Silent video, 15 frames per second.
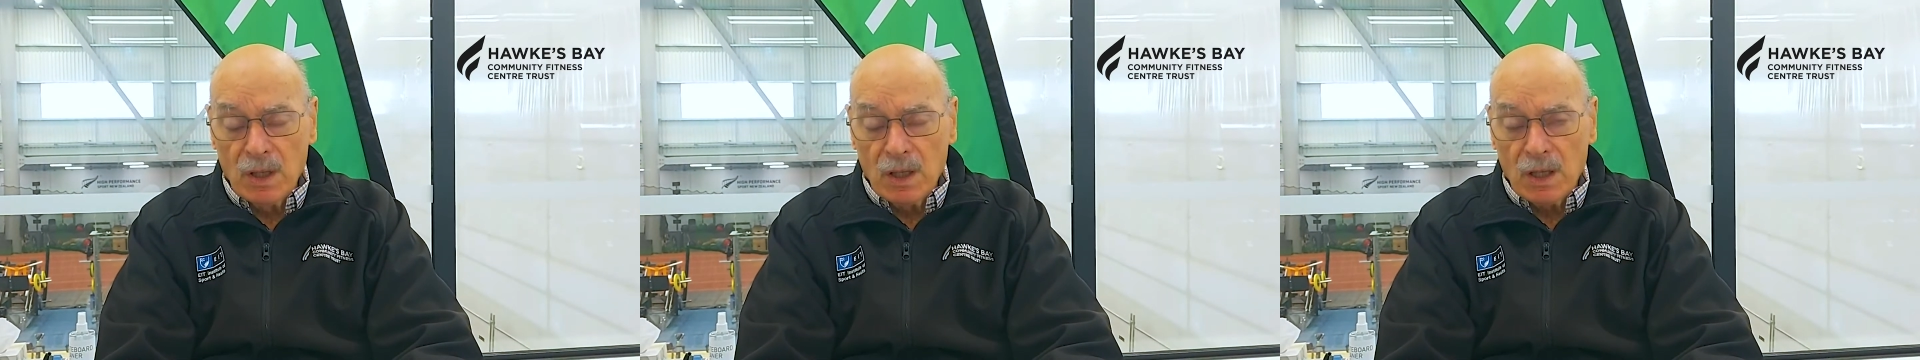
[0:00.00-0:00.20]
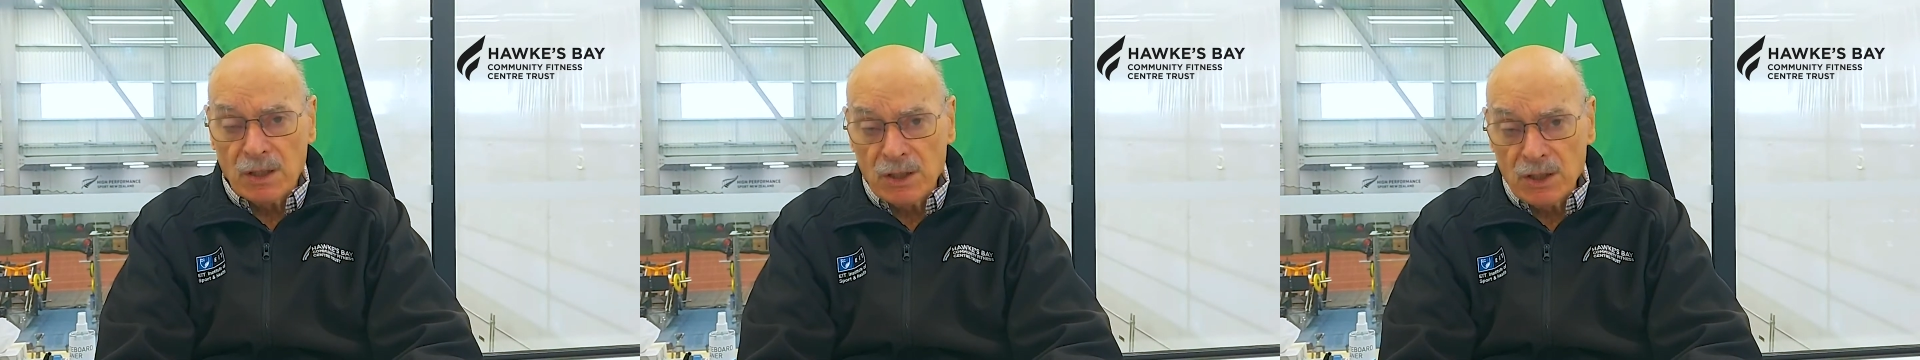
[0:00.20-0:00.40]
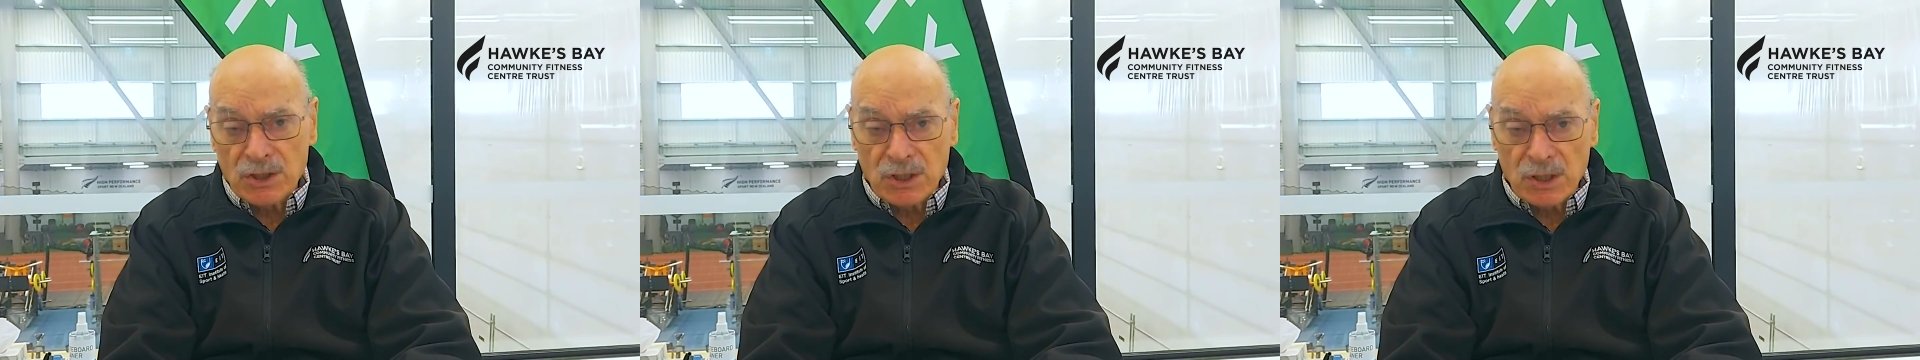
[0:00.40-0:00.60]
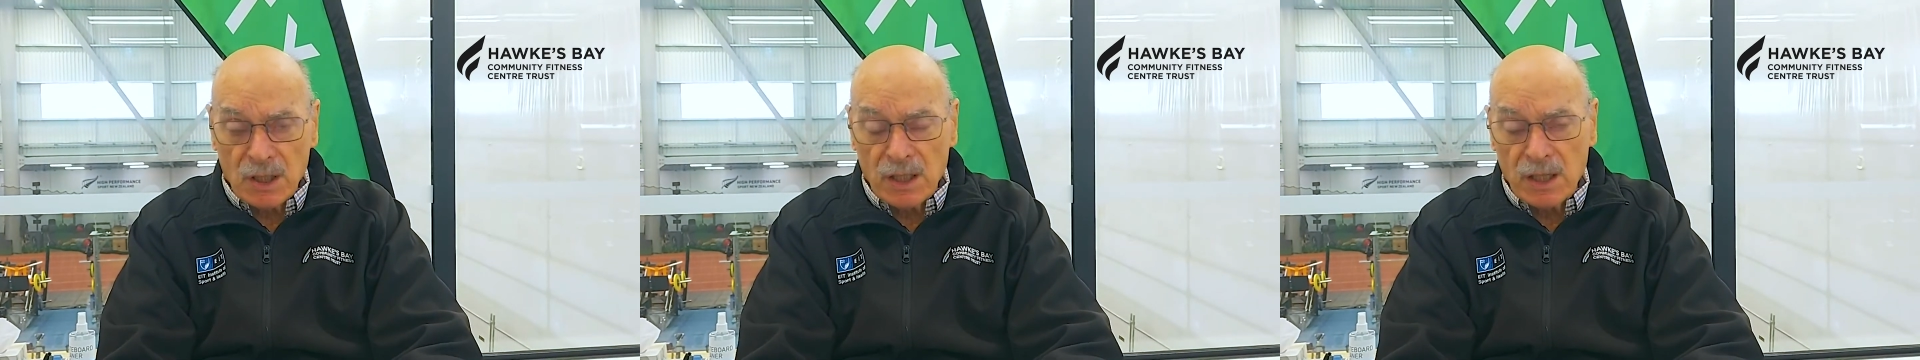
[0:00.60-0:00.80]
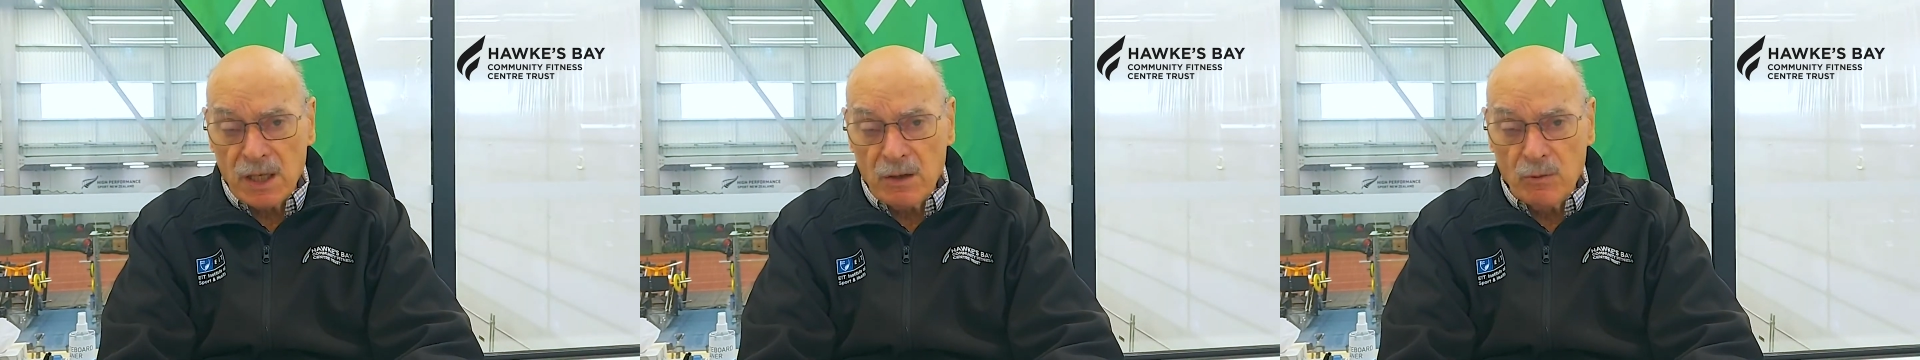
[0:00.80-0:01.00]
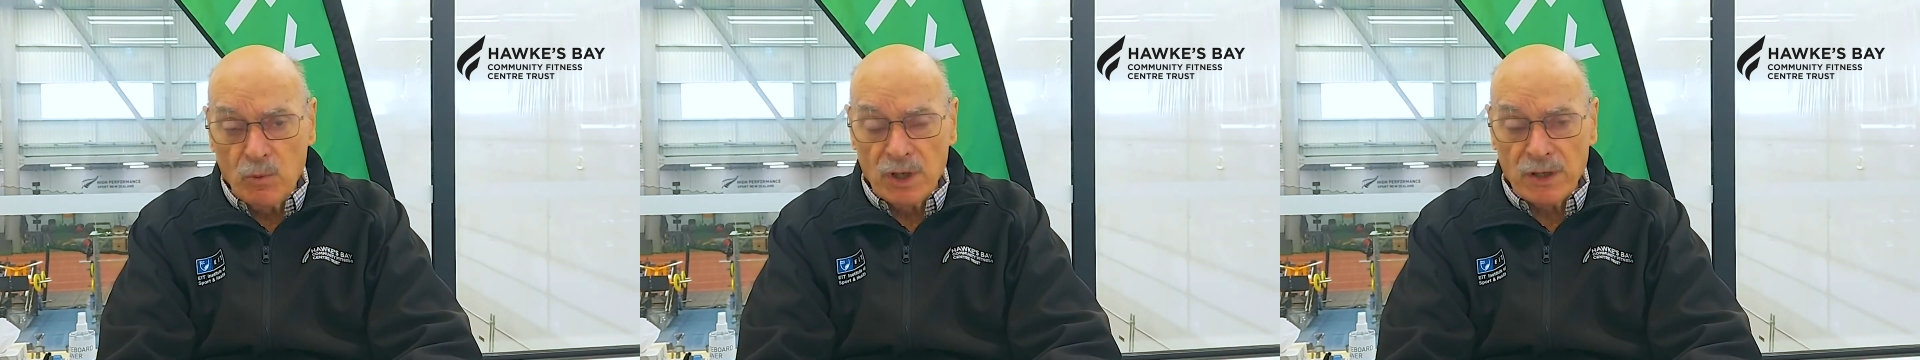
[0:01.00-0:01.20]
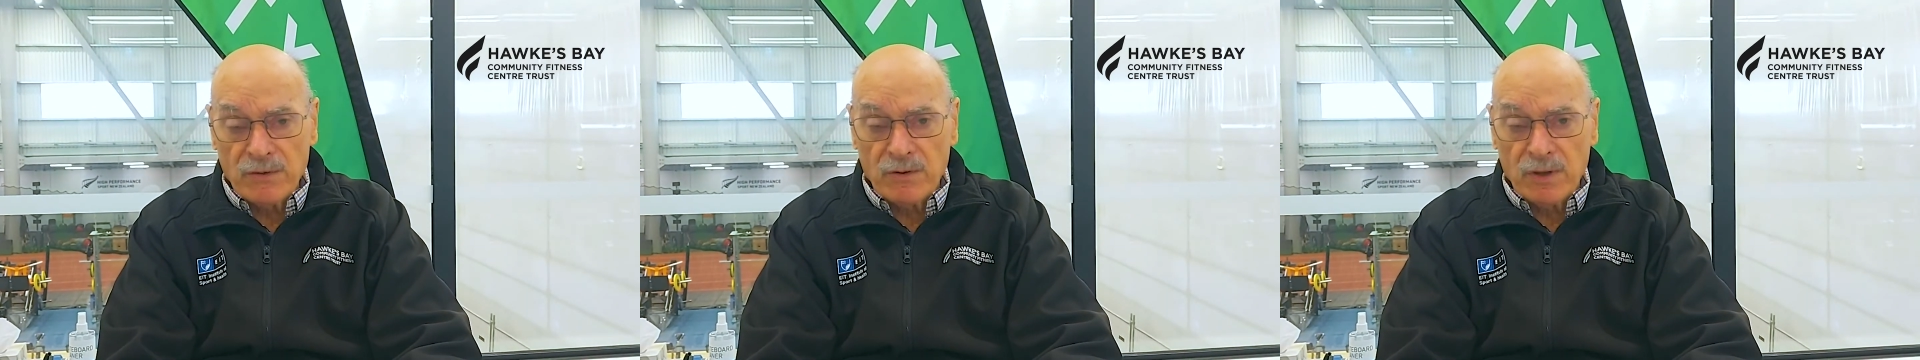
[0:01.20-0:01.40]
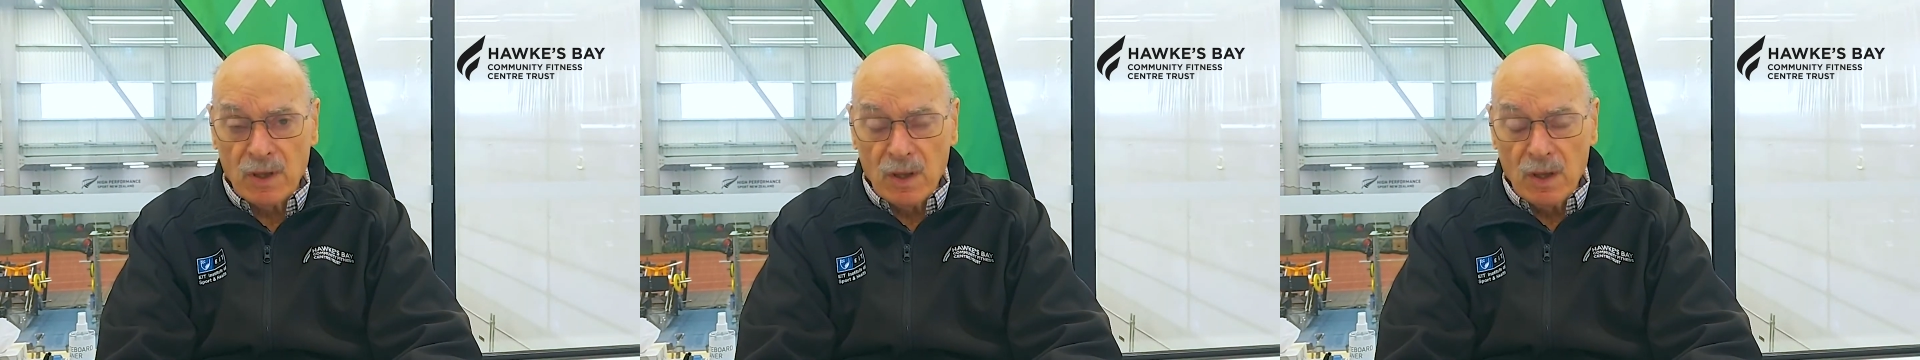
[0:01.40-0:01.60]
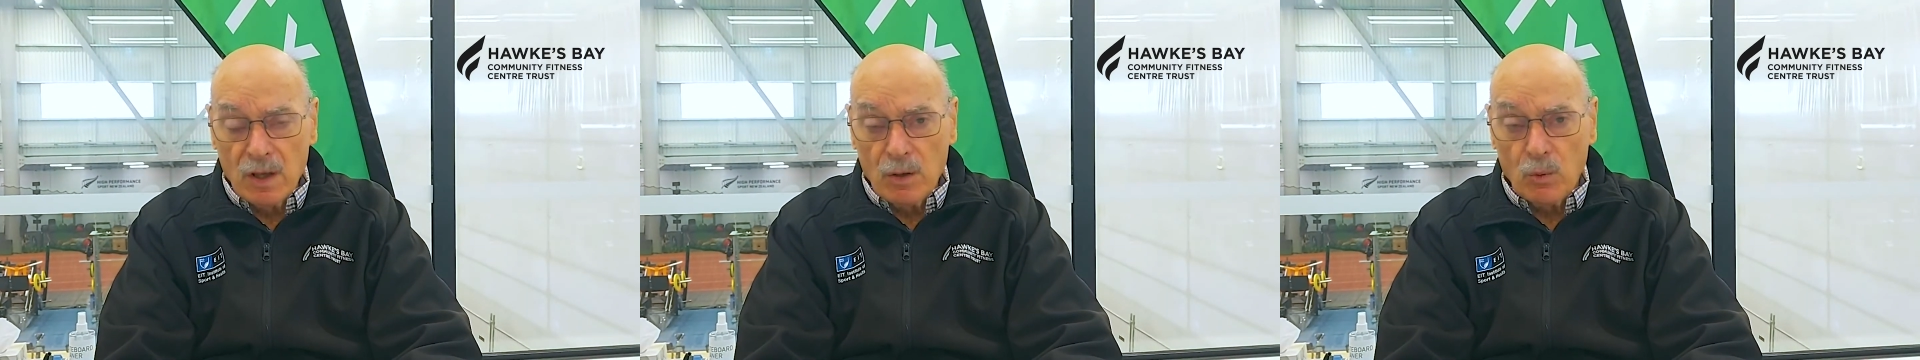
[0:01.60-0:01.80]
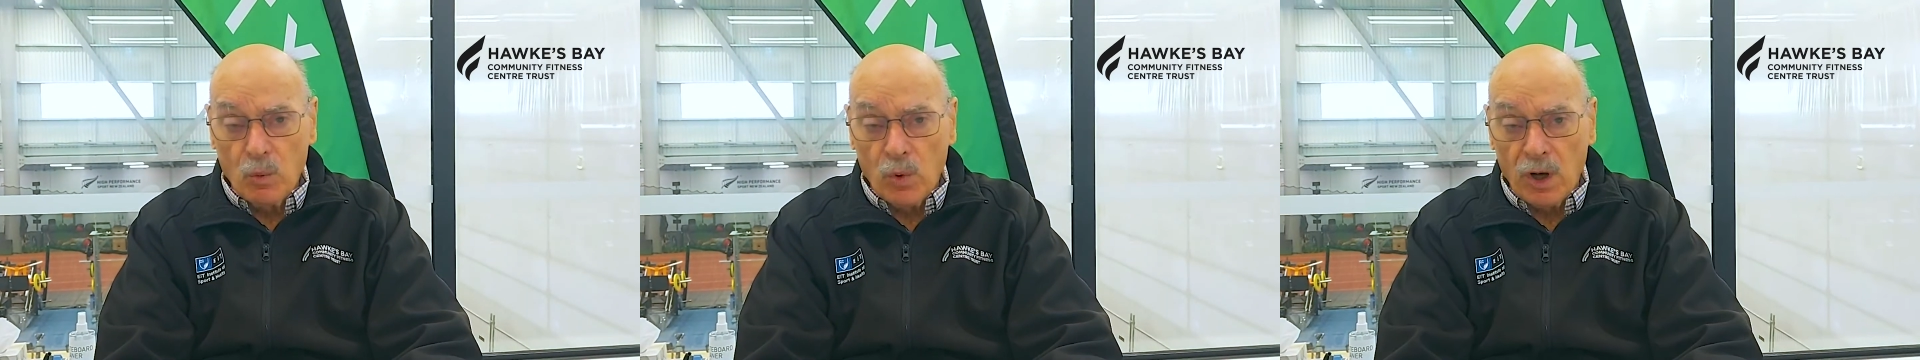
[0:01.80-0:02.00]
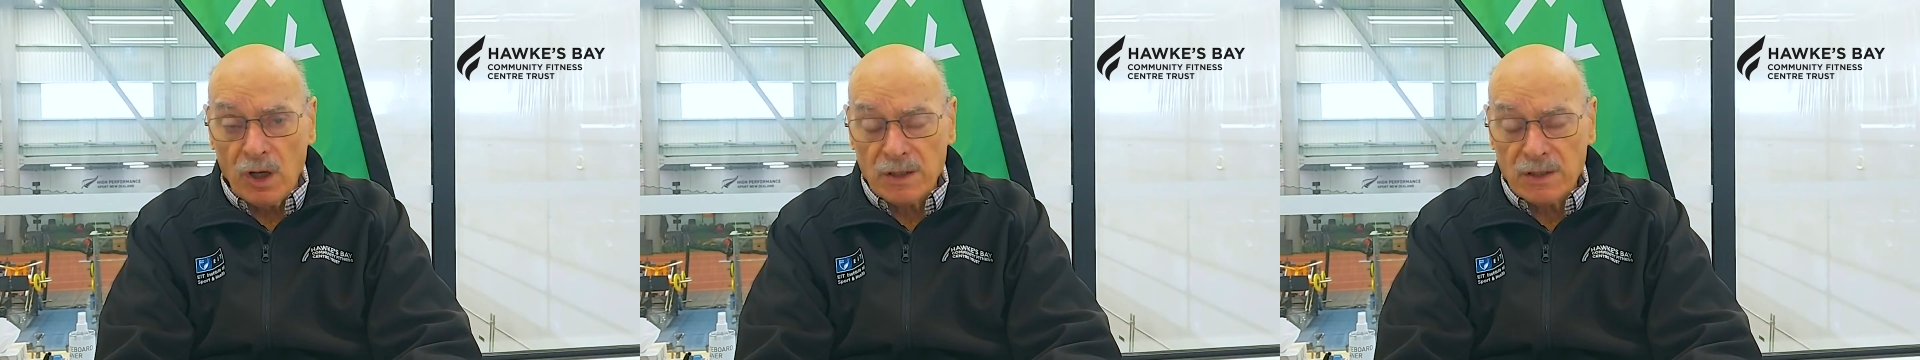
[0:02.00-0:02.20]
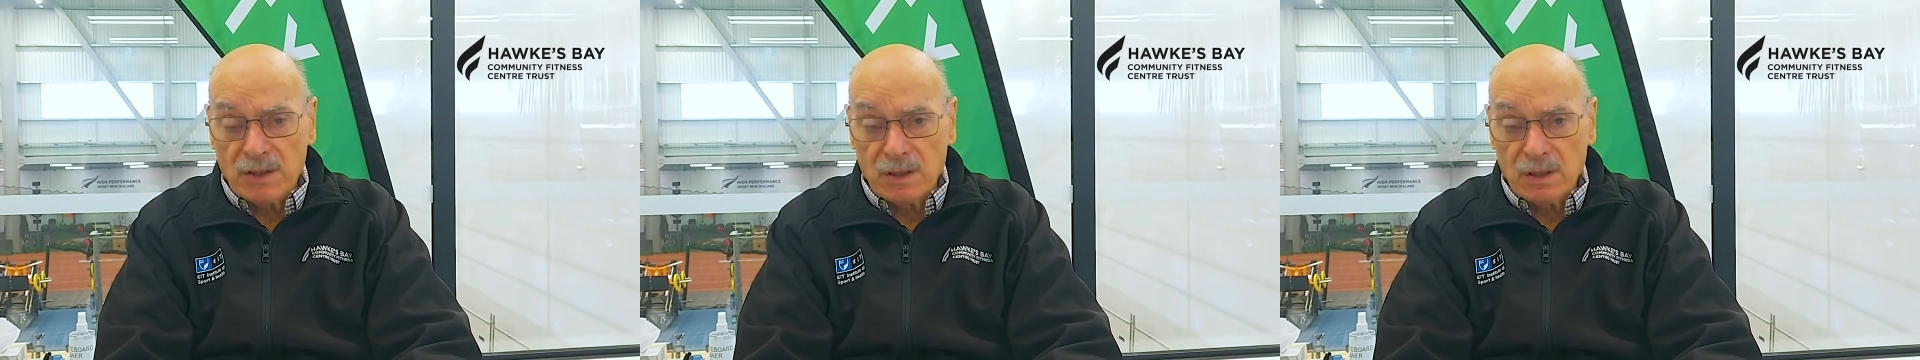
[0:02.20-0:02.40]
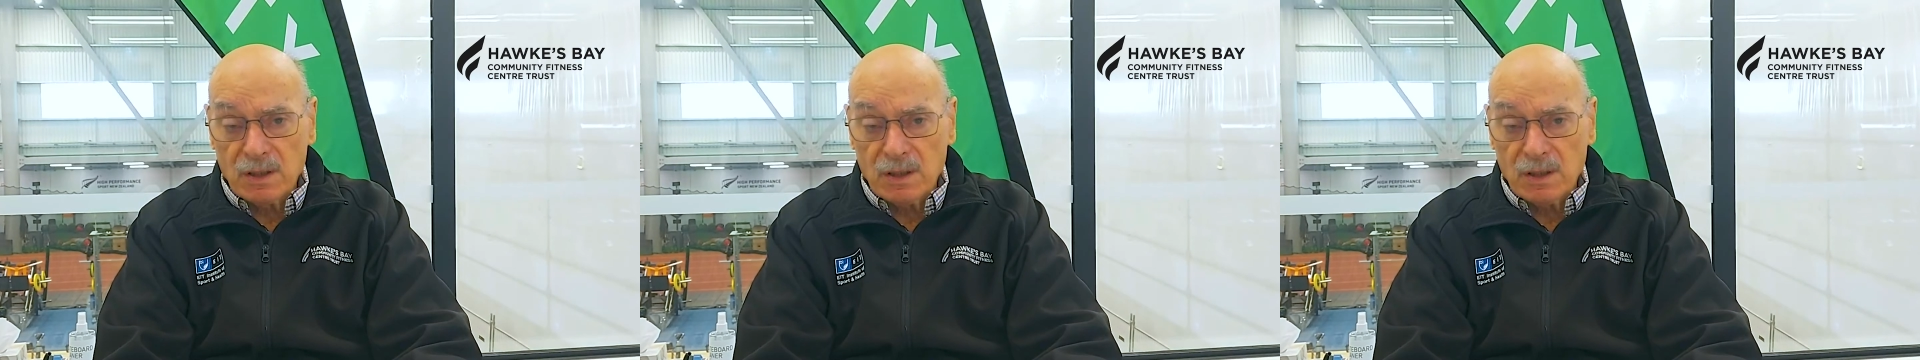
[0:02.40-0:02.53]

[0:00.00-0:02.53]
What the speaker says: initially with what